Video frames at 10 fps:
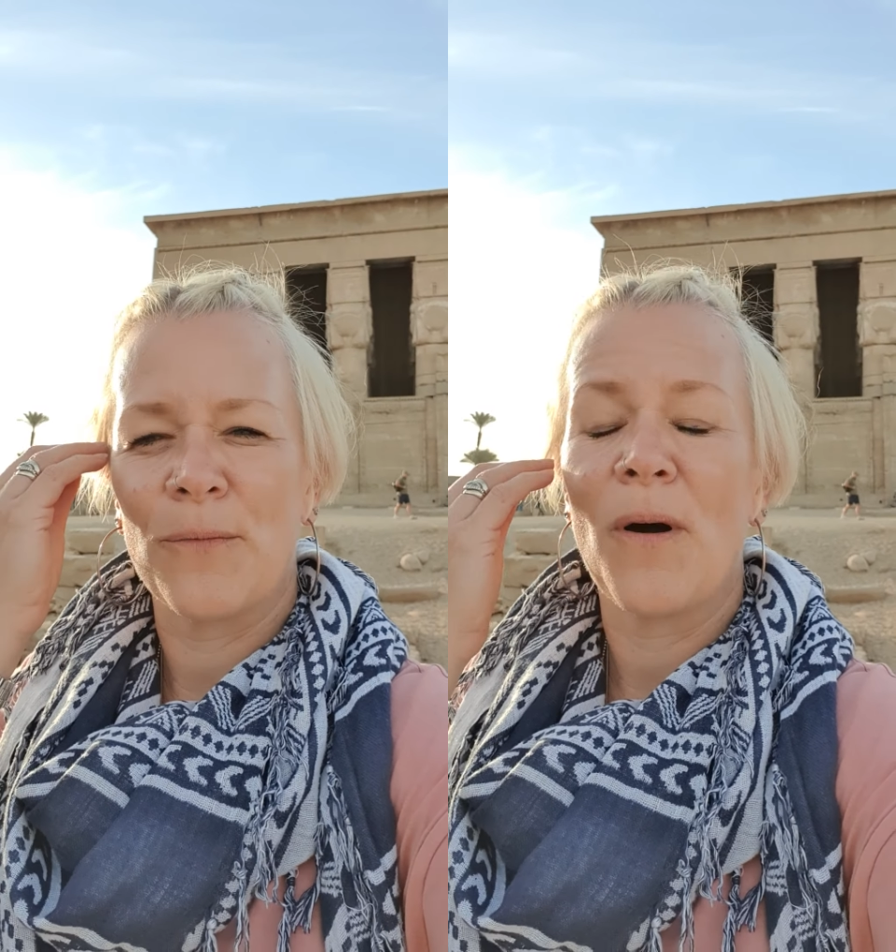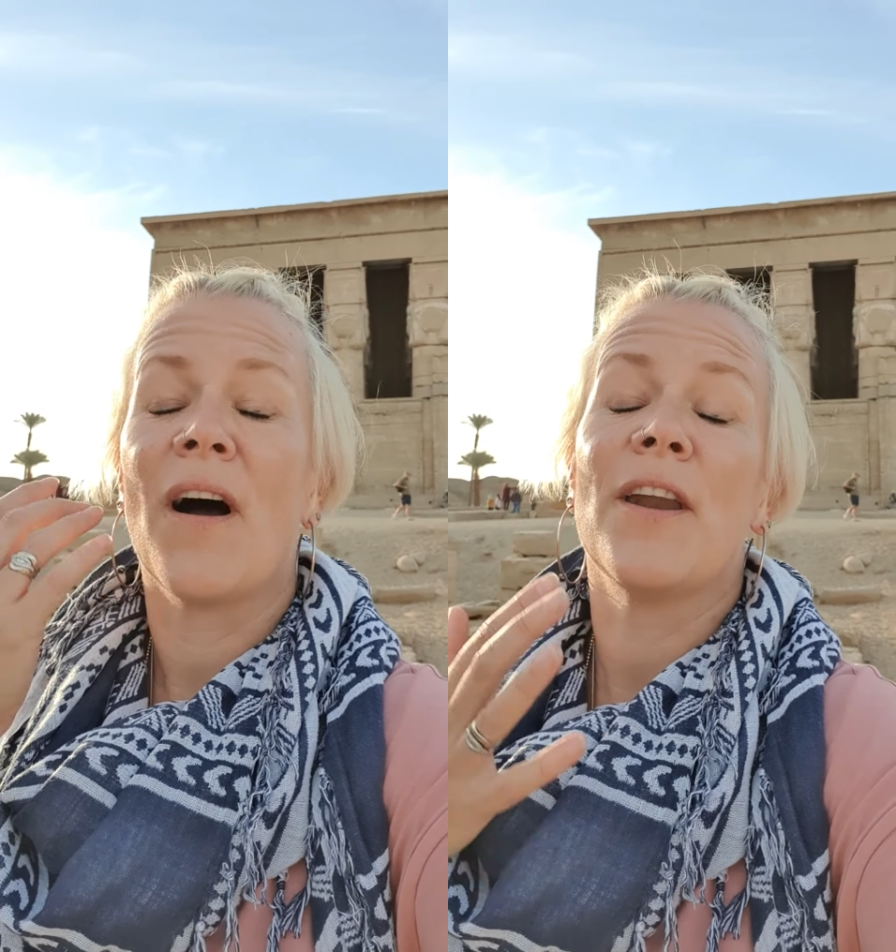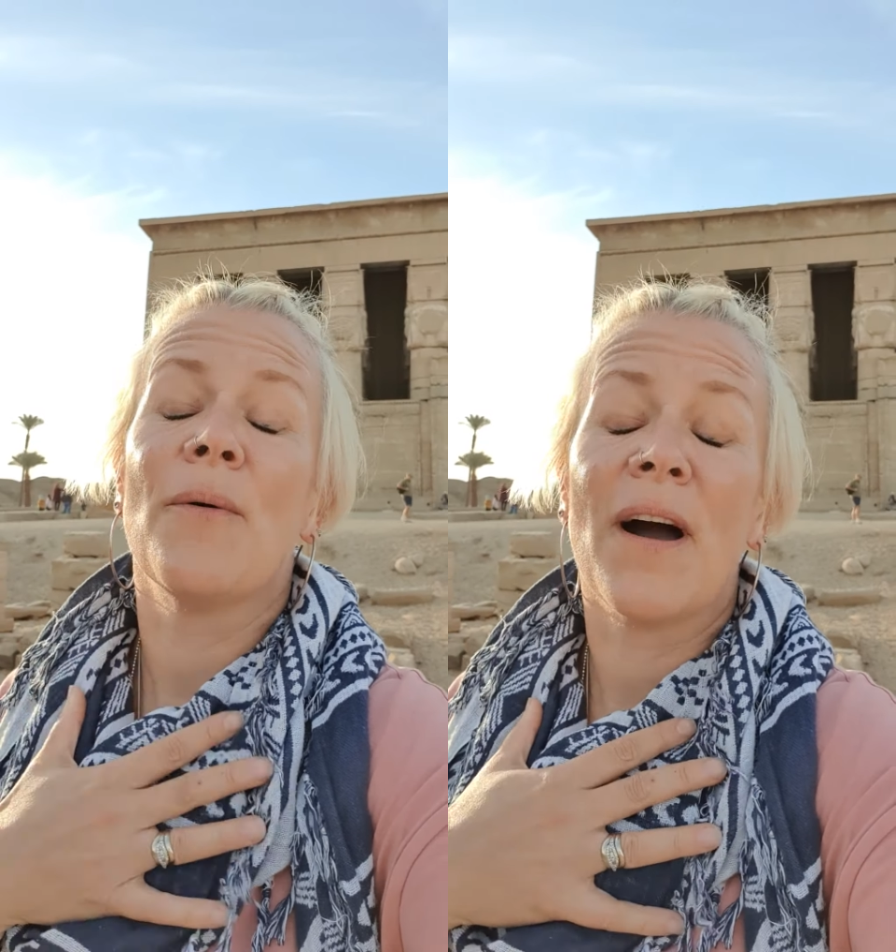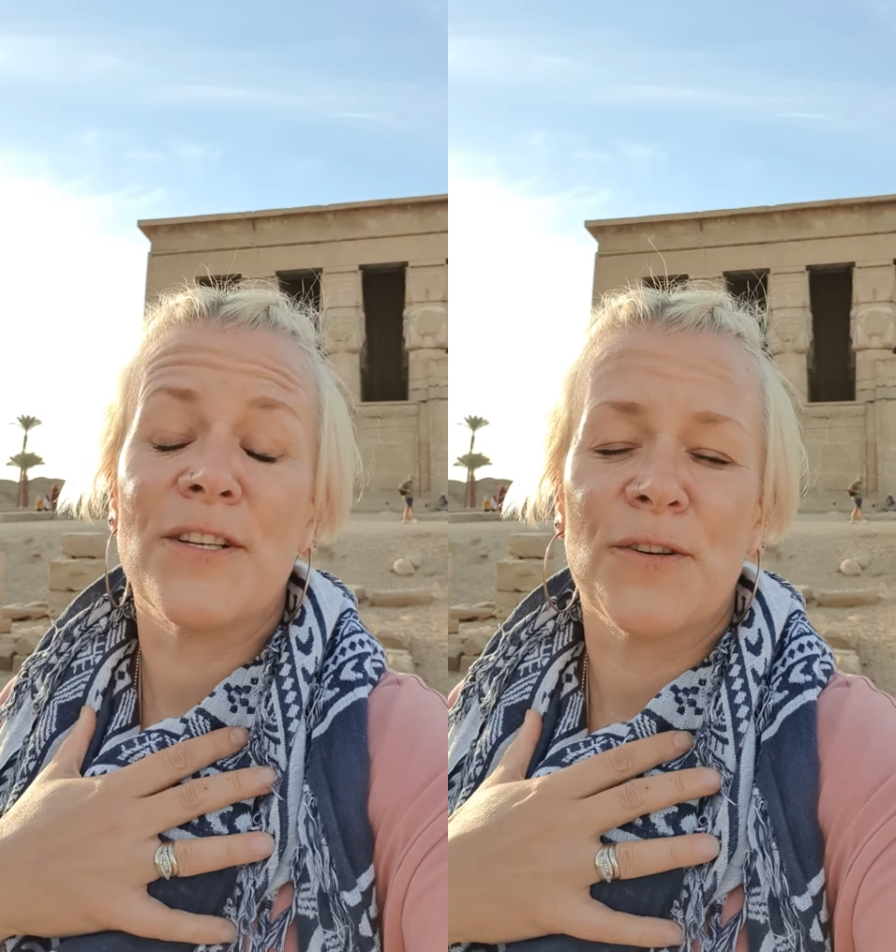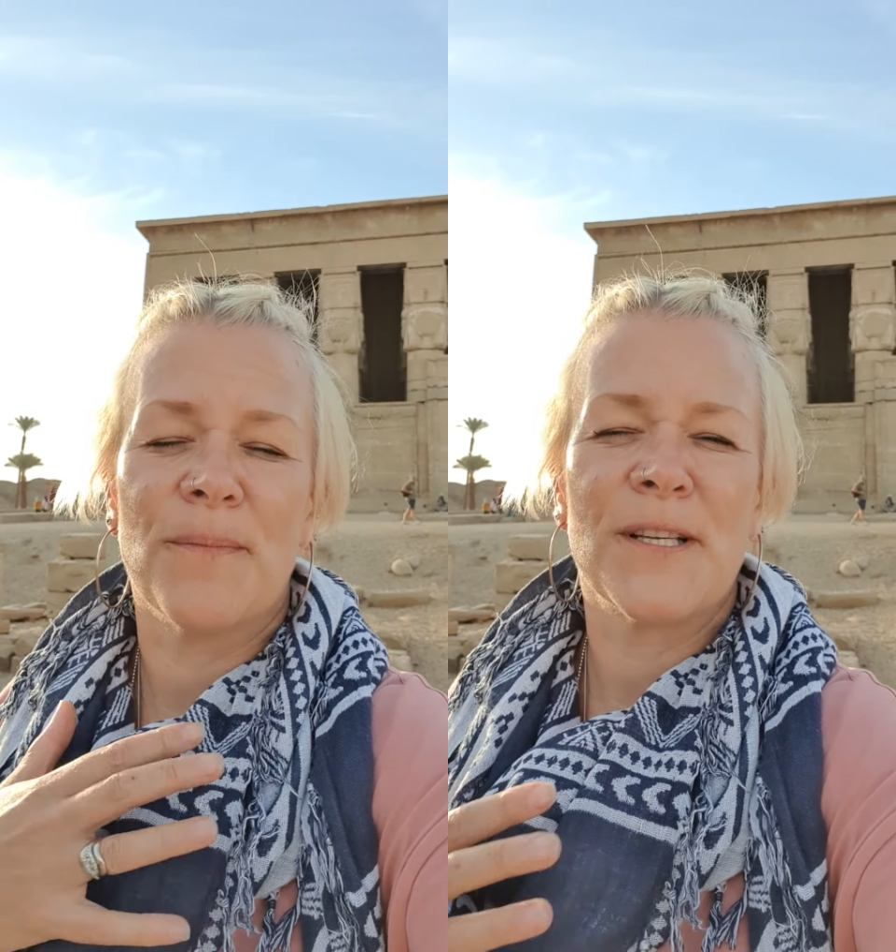Well, I know I
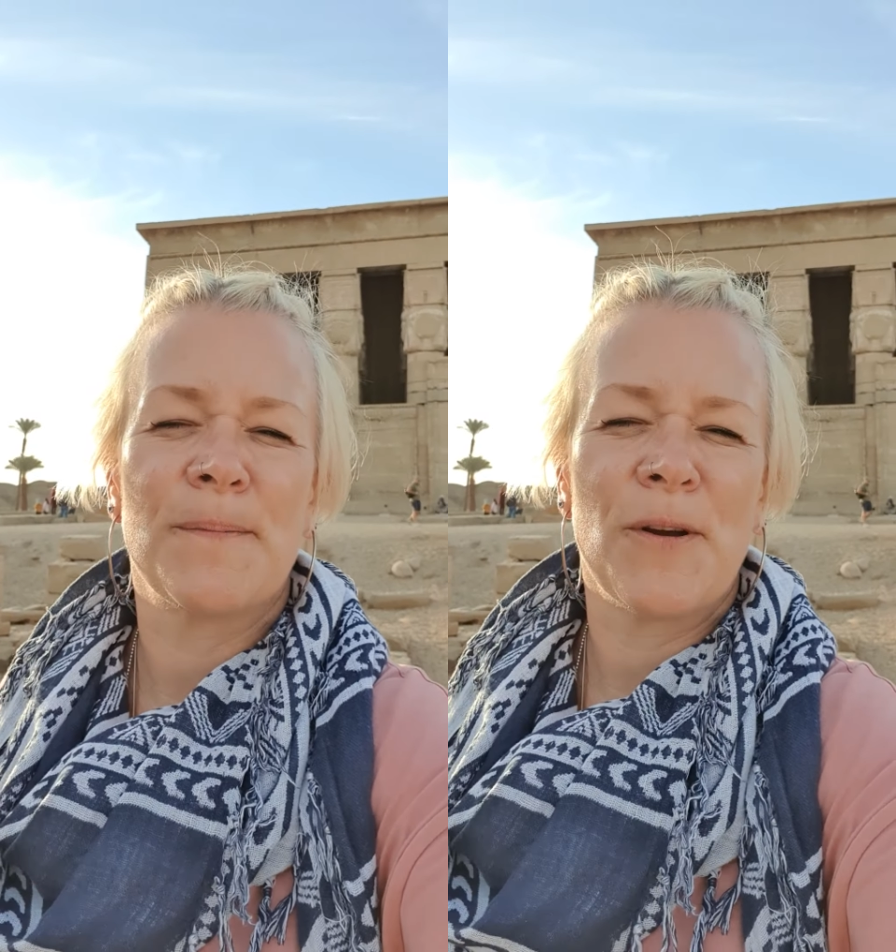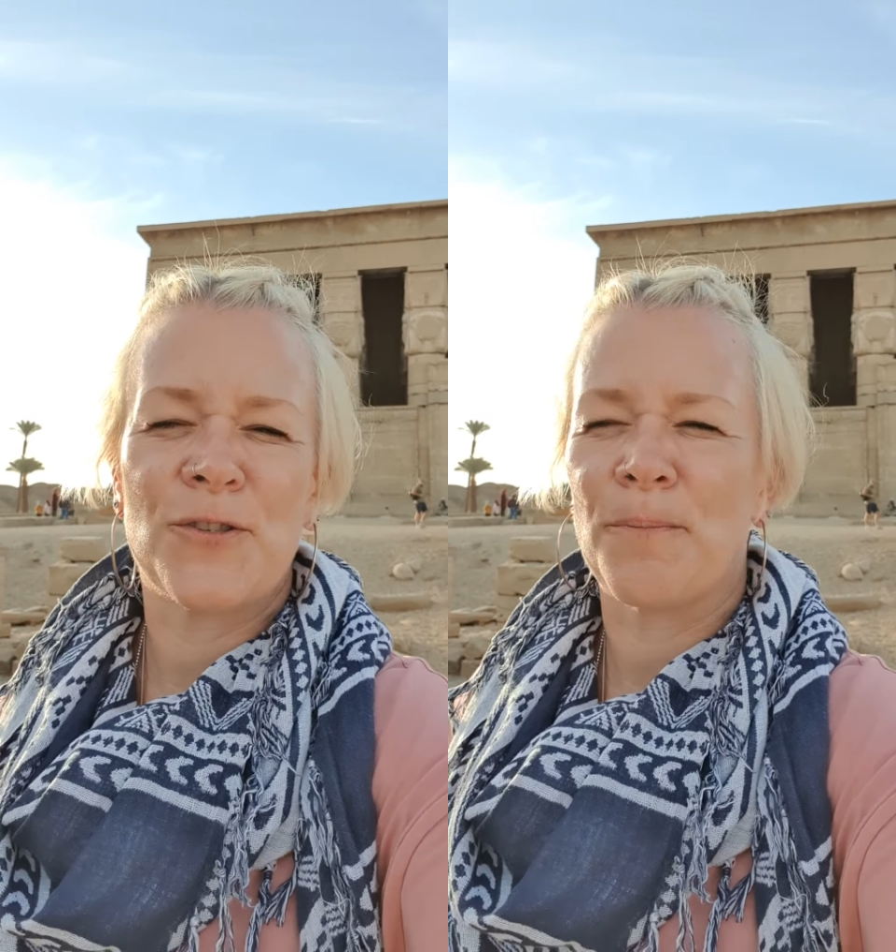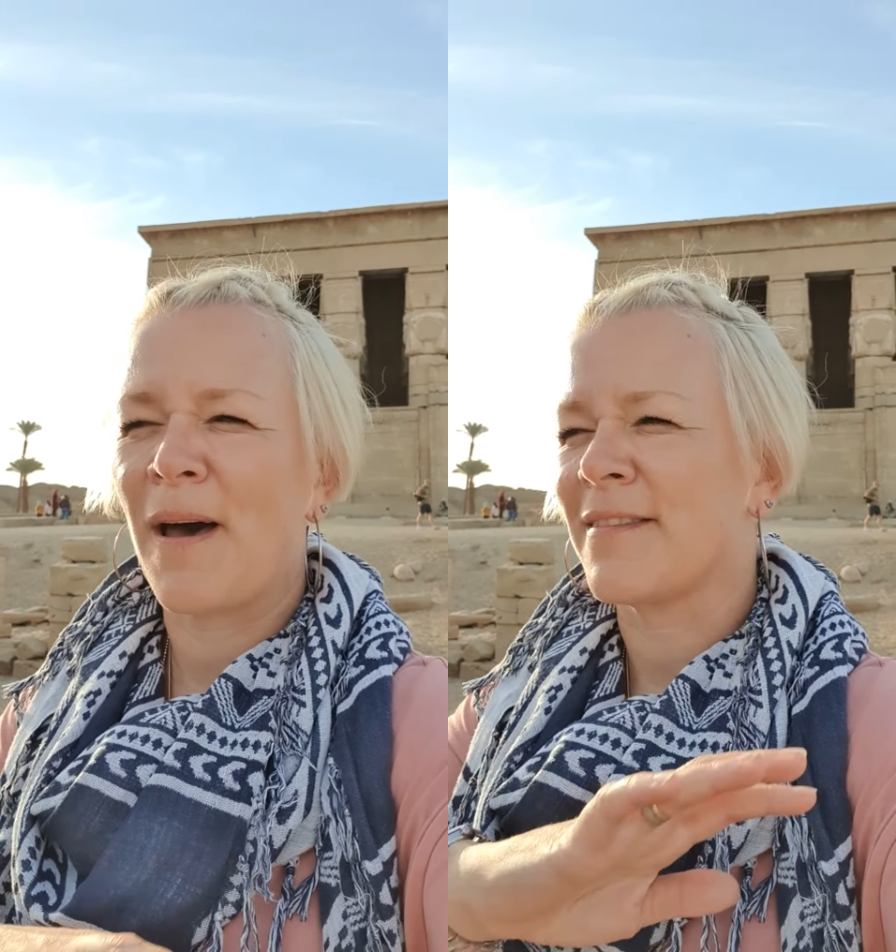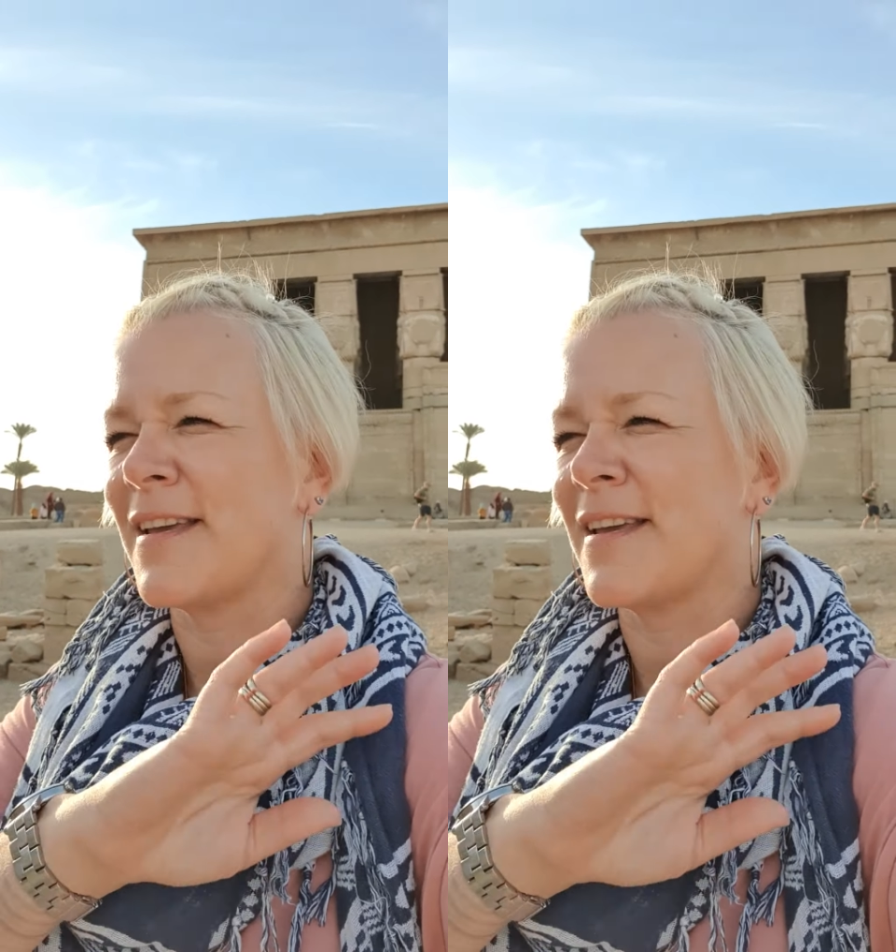do on my spiritual path.